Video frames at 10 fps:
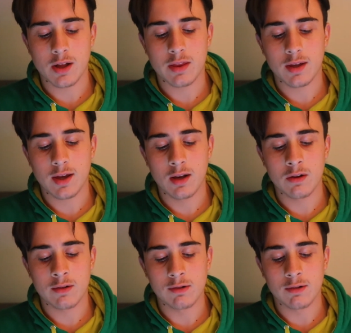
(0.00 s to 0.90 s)
I think it
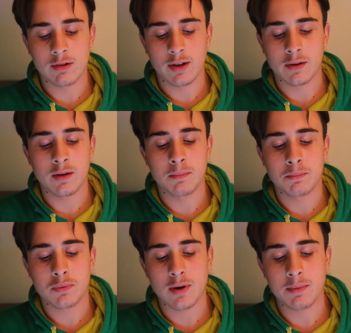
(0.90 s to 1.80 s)
just looks like a
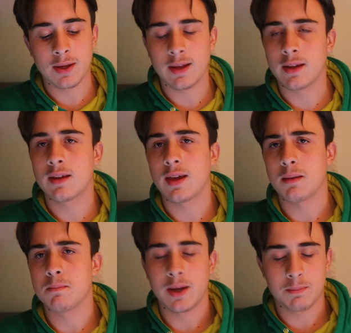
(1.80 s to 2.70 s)
Premier League
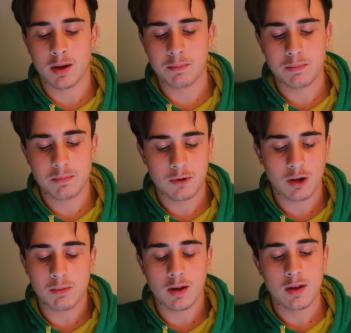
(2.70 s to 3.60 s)
kit made by
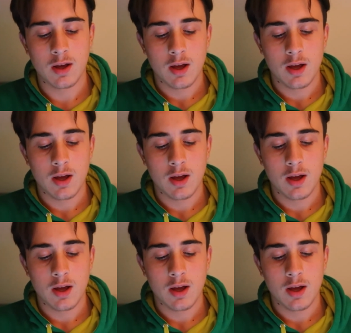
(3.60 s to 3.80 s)
Puma.